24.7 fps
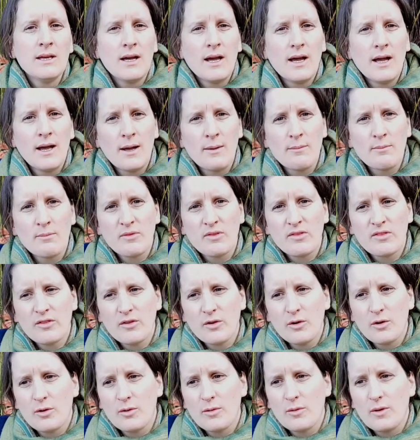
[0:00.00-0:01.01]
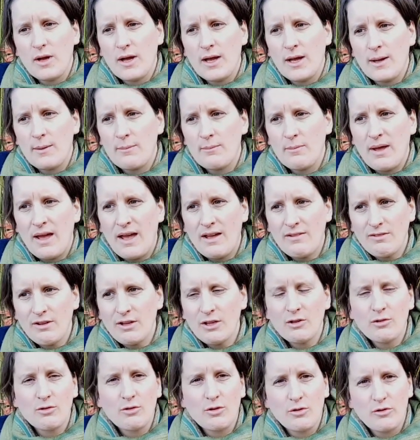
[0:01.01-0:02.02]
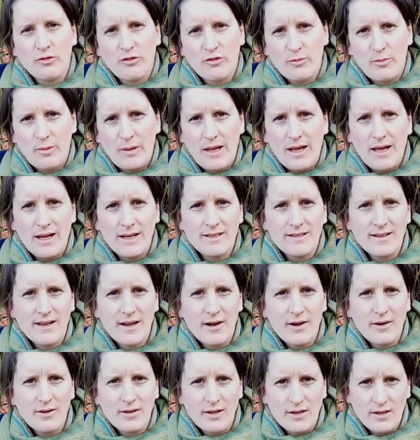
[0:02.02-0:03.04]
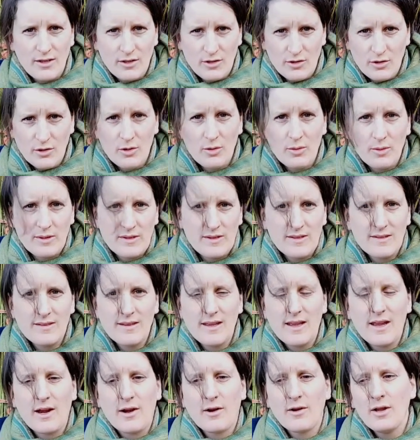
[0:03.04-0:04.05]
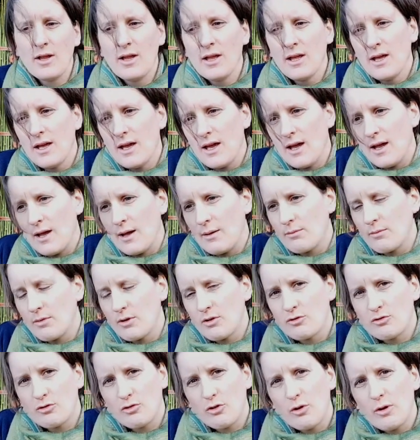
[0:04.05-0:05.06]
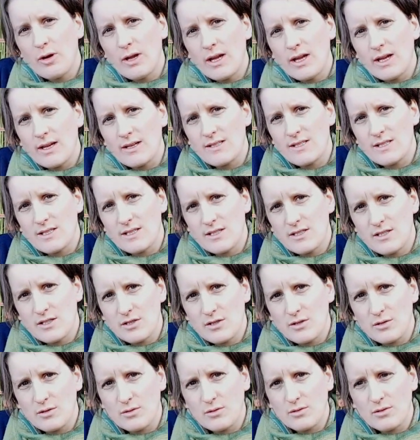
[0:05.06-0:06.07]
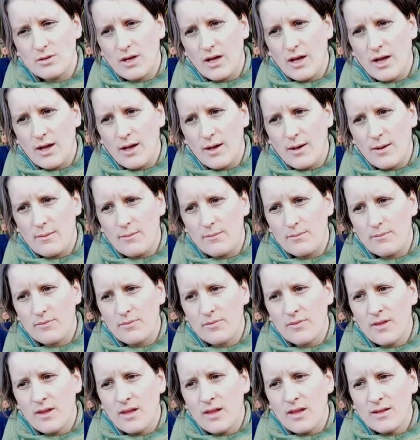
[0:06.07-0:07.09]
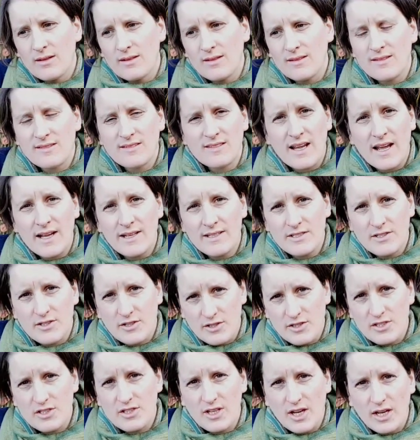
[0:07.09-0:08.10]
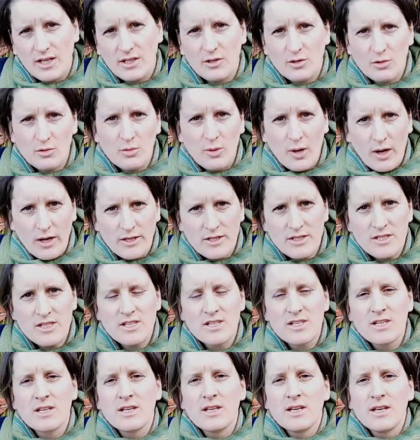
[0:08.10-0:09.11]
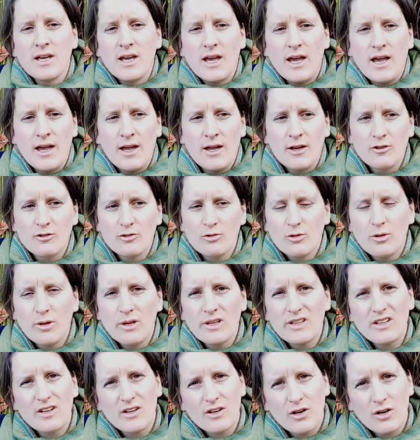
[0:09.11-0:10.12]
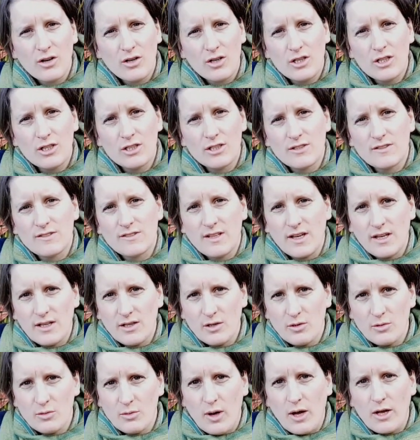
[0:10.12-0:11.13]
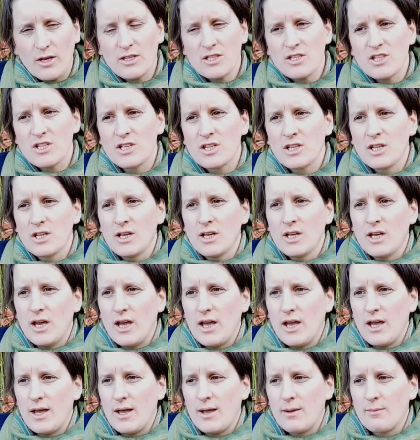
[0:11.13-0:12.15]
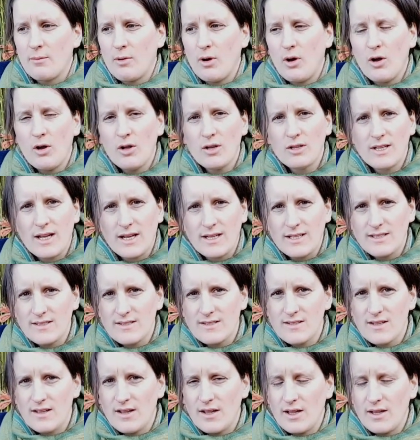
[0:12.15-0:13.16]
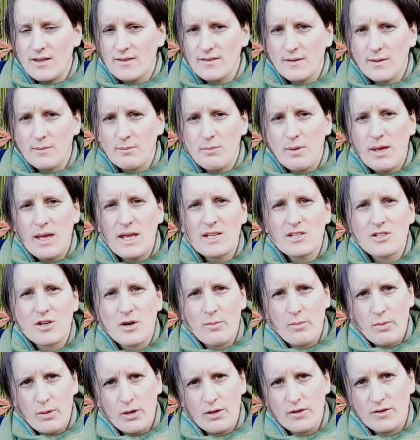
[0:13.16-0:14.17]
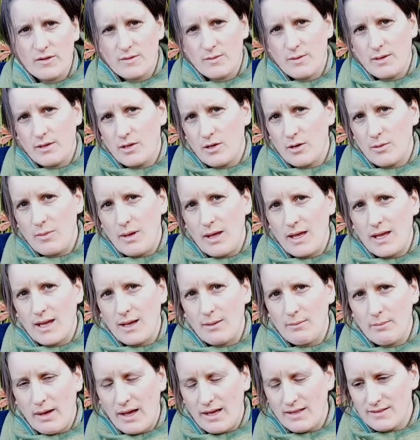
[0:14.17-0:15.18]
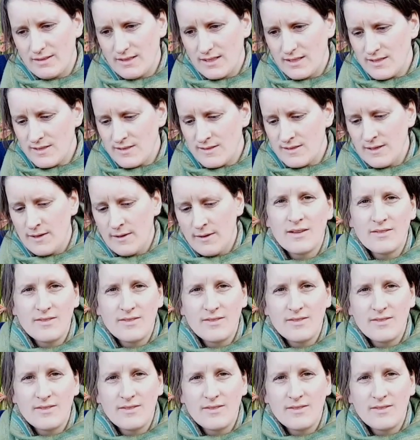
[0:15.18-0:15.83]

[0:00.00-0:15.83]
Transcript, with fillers: Um, so um, having your own supply there, that you know it's there, um, growing it to um, the standard that you want, uh, growing the colors that you want, um, all that is, is a major plus when you're making baskets.